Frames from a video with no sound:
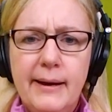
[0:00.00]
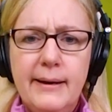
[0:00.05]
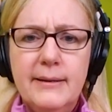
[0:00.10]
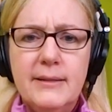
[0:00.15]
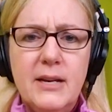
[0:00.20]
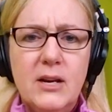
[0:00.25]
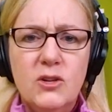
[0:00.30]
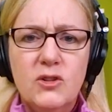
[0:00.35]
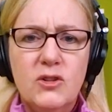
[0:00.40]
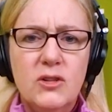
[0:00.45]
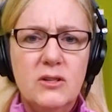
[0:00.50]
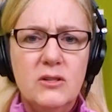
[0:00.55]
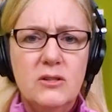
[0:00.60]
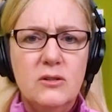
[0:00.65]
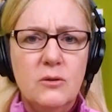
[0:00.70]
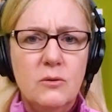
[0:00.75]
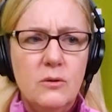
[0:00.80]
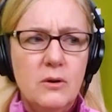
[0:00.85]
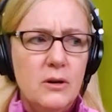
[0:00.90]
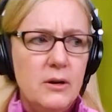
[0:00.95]
intentions,
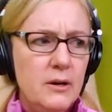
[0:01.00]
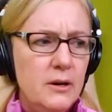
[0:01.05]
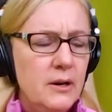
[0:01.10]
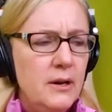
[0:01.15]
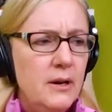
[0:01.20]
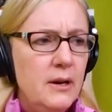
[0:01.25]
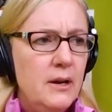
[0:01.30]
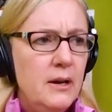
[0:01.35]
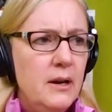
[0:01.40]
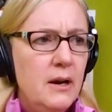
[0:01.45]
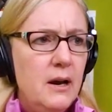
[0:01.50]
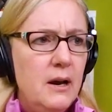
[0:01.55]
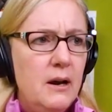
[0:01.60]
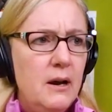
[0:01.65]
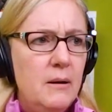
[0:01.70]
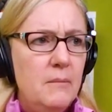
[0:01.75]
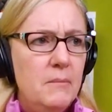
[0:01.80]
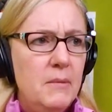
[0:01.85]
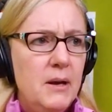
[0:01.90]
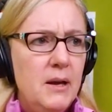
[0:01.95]
or
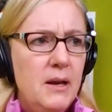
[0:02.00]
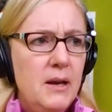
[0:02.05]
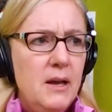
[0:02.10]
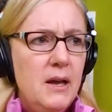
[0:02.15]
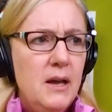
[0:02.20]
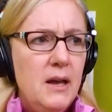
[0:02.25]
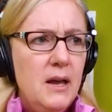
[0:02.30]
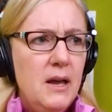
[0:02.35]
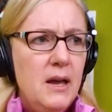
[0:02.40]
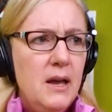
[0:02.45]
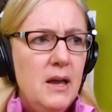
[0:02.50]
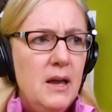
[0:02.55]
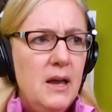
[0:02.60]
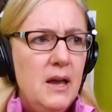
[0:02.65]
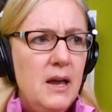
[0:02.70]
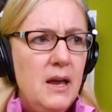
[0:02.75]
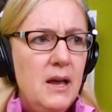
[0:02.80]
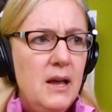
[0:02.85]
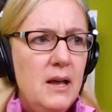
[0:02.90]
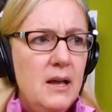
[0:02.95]
then
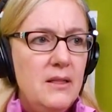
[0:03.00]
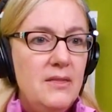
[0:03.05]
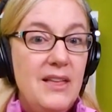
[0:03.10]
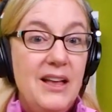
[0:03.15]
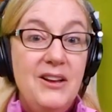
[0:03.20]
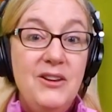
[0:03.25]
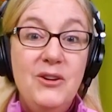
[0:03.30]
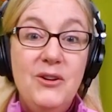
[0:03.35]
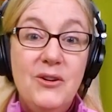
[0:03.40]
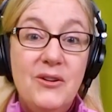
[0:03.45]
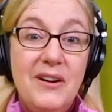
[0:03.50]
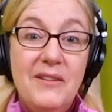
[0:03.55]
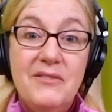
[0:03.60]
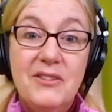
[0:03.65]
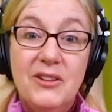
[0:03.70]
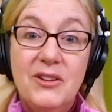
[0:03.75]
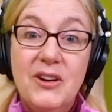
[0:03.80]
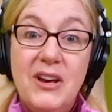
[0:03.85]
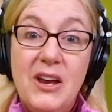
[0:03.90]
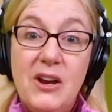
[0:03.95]
you don't have
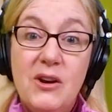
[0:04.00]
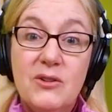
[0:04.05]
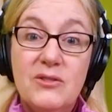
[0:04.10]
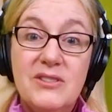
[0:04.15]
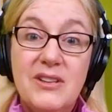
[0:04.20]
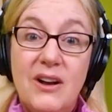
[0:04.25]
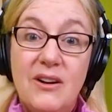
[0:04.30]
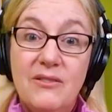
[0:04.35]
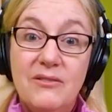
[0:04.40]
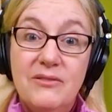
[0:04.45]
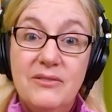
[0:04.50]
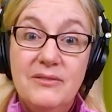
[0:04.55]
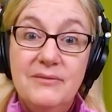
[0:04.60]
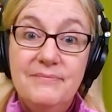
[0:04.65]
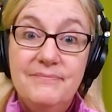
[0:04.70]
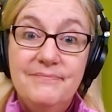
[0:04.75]
to look at yourself.